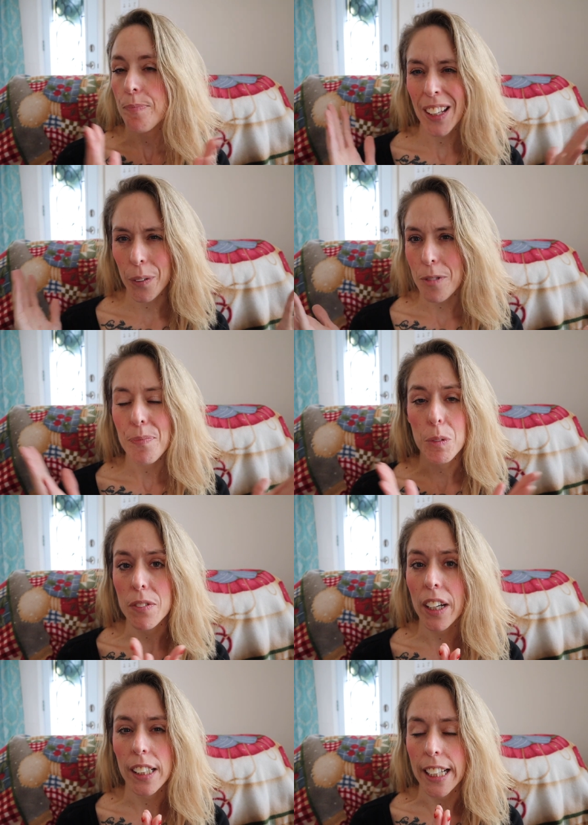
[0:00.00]
Anyway, it was
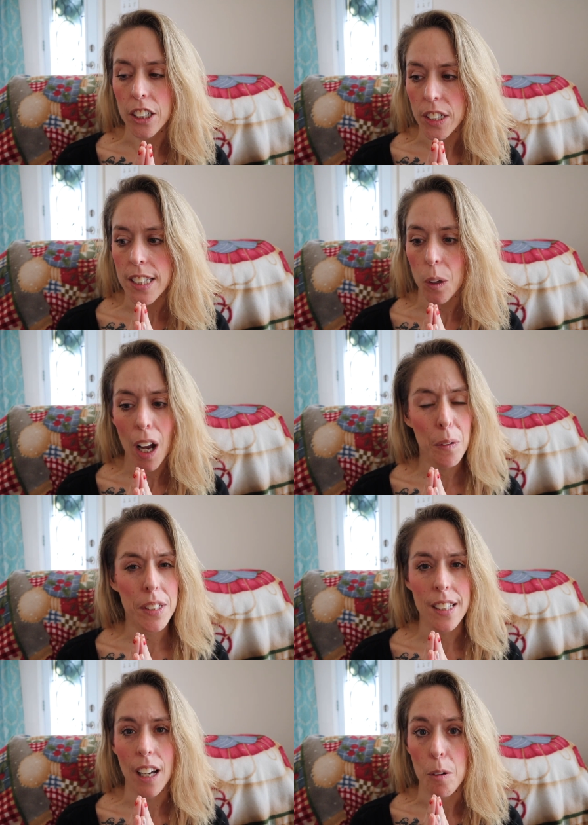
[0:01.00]
very dangerous. So I
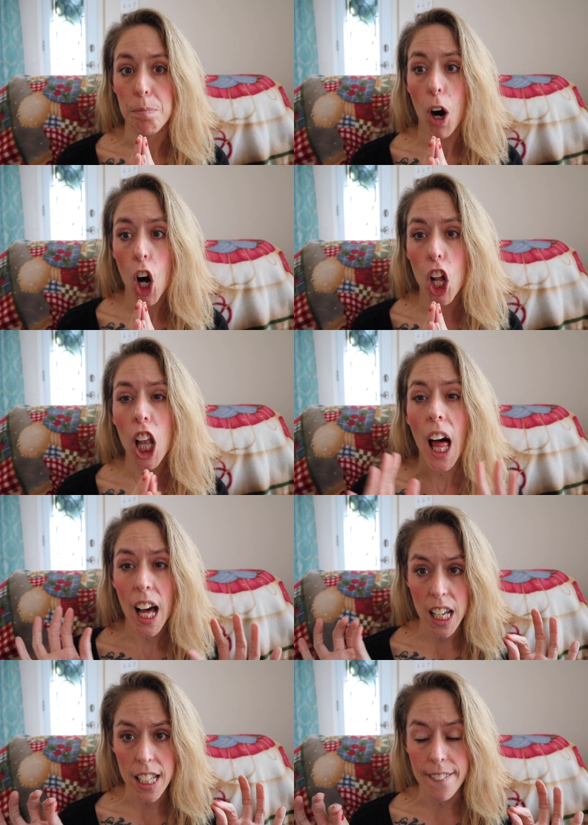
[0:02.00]
was a ball
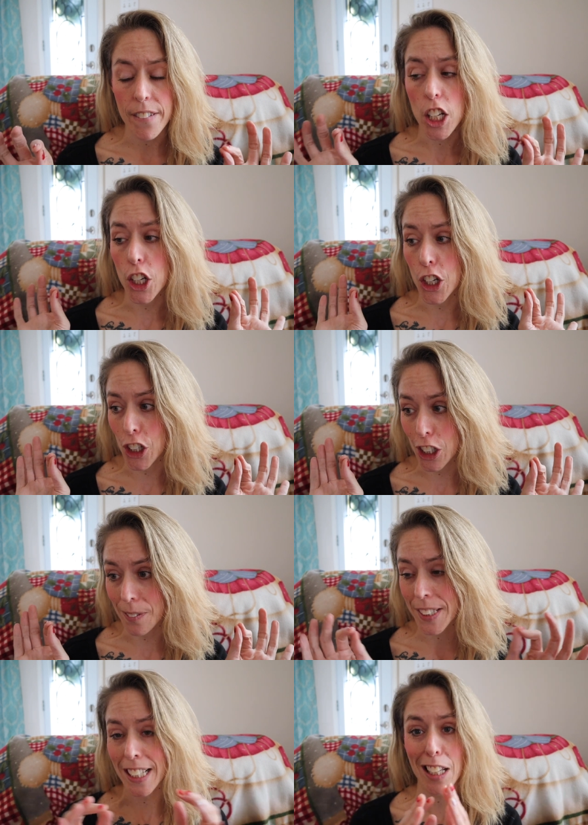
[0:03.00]
of
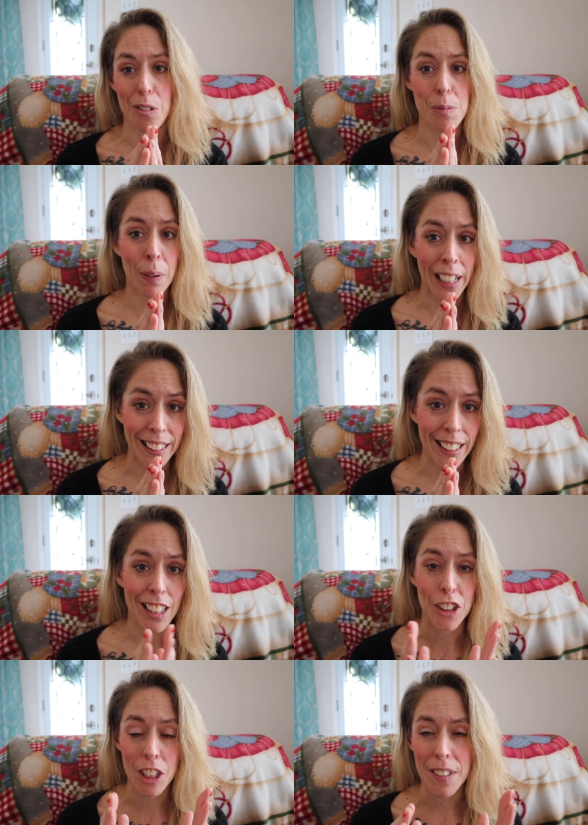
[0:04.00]
nerves because I was
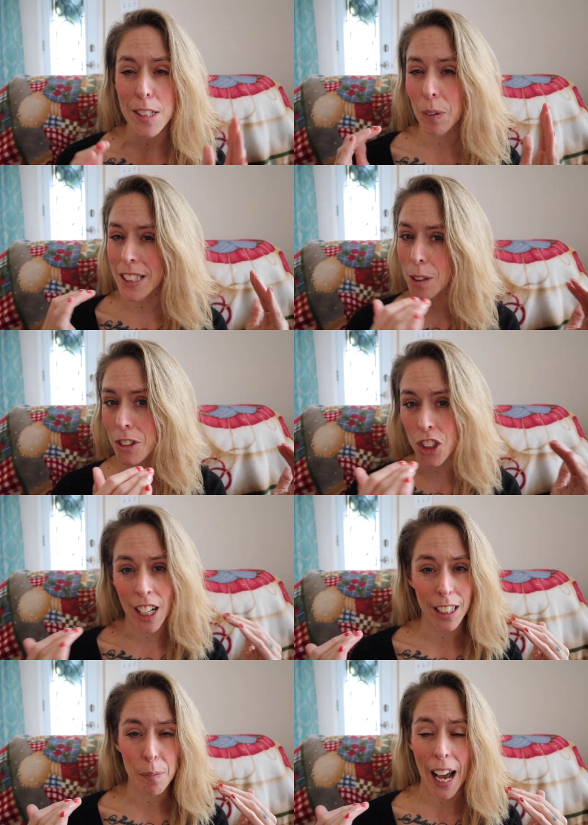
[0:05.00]
pregnant, nervous, plus I was
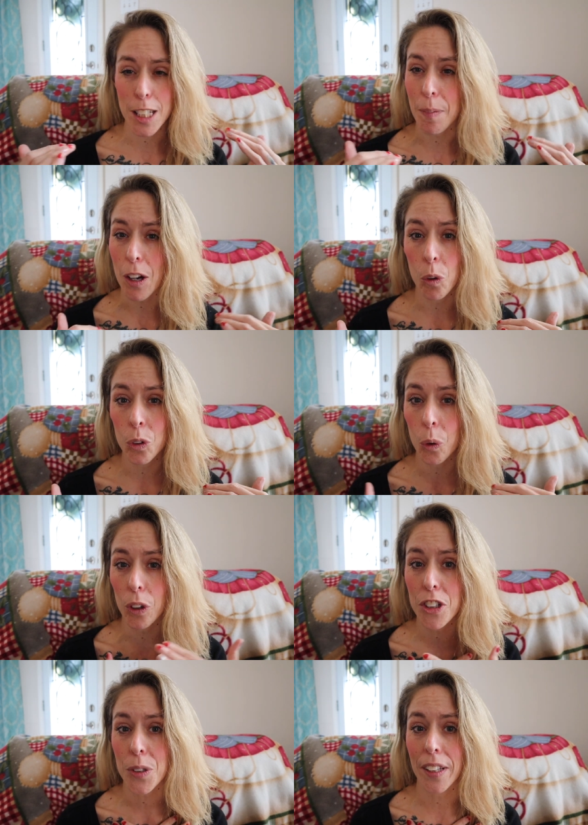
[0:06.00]
trying to pass my own
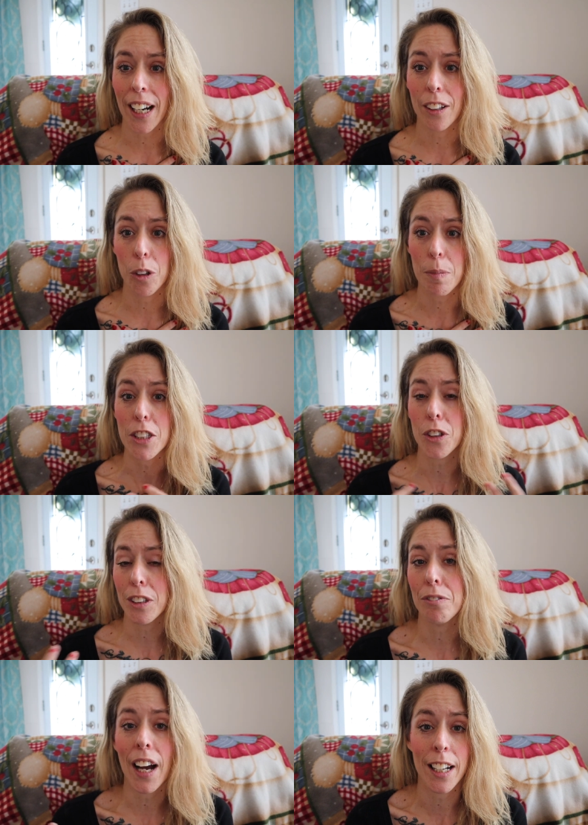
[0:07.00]
course so that I could be
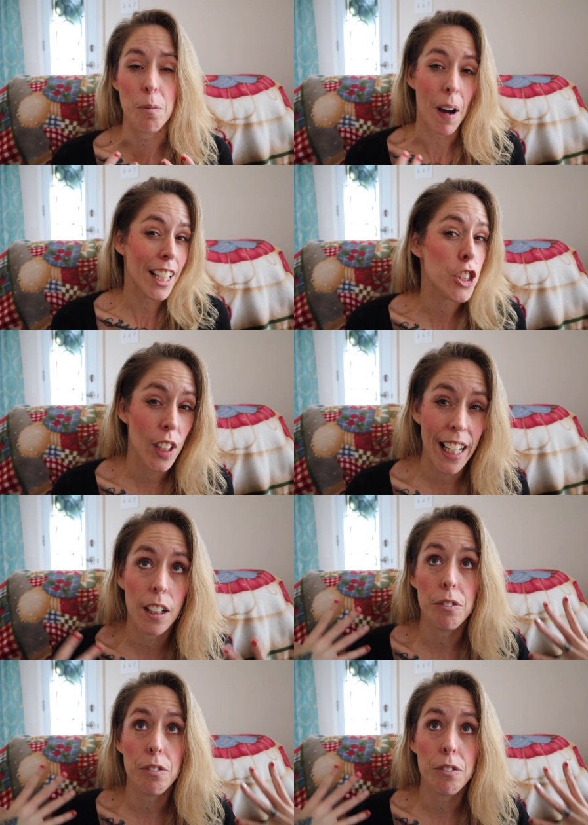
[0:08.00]
certified in my trade.